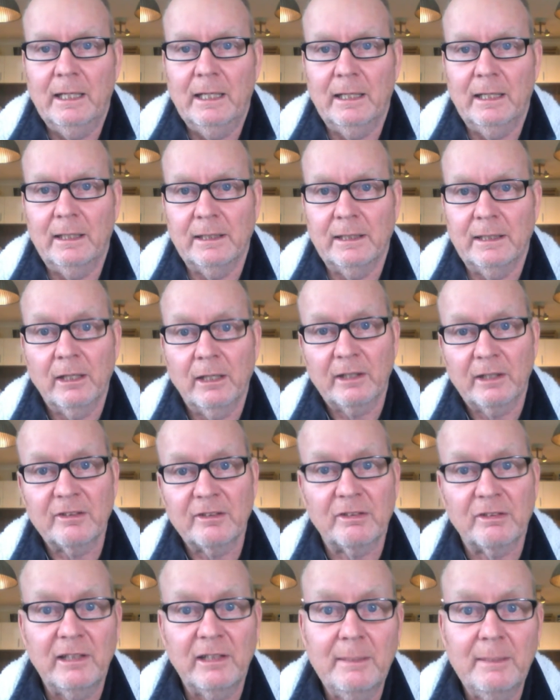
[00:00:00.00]
you like
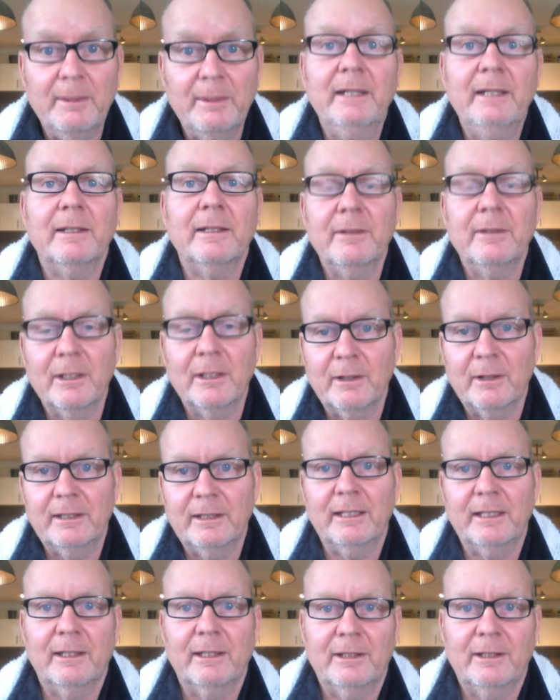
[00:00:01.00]
to sleep in, and
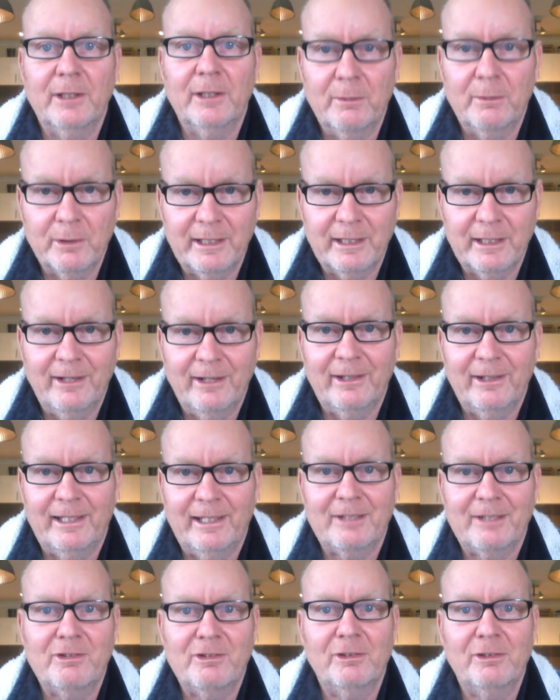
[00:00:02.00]
you don't want to go to
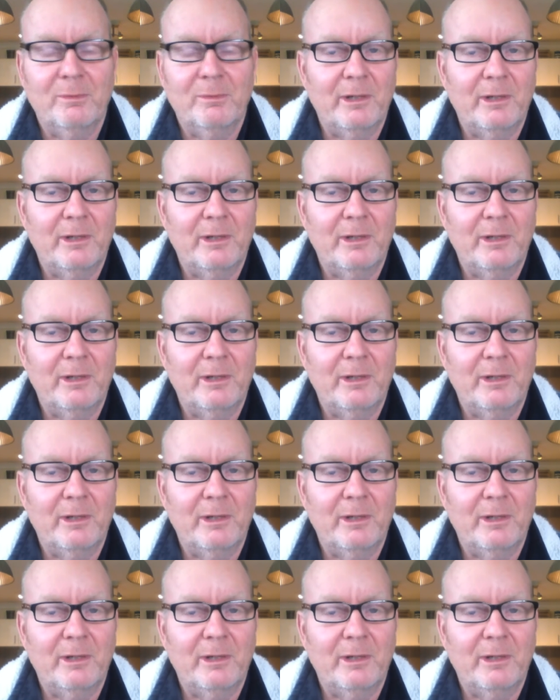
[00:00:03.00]
lectures.